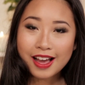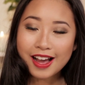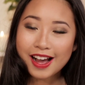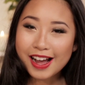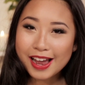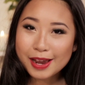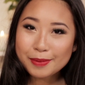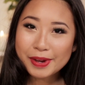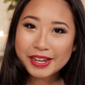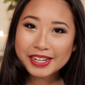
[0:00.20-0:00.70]

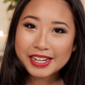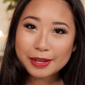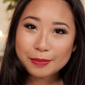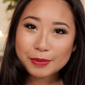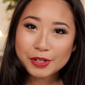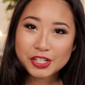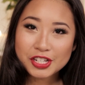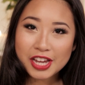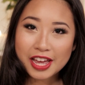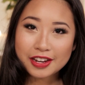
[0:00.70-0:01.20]
Hi, my name
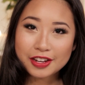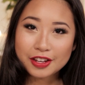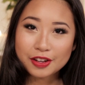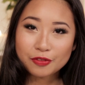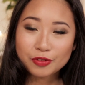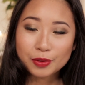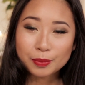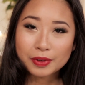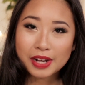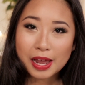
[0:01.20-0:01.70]
is
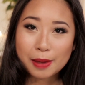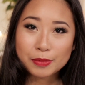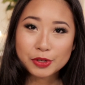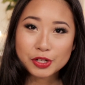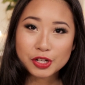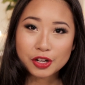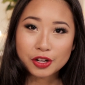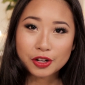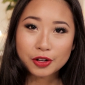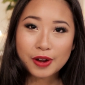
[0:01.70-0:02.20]
Shannon from
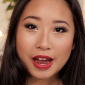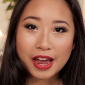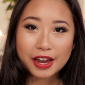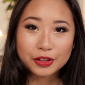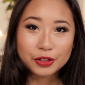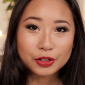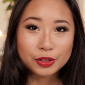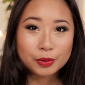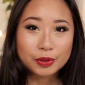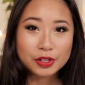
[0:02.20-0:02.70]
Glamerdoll
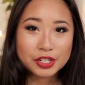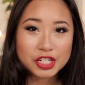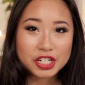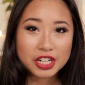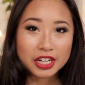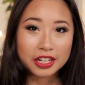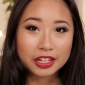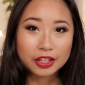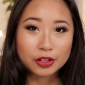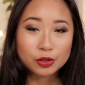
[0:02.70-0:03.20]
and you're
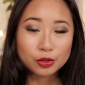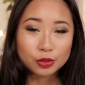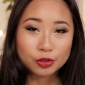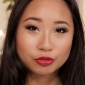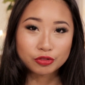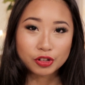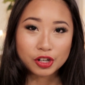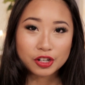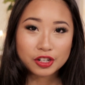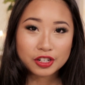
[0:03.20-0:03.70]
watching
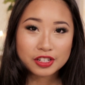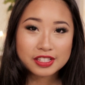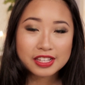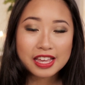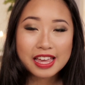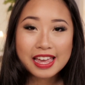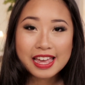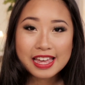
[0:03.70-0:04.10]
Hoola Rocks.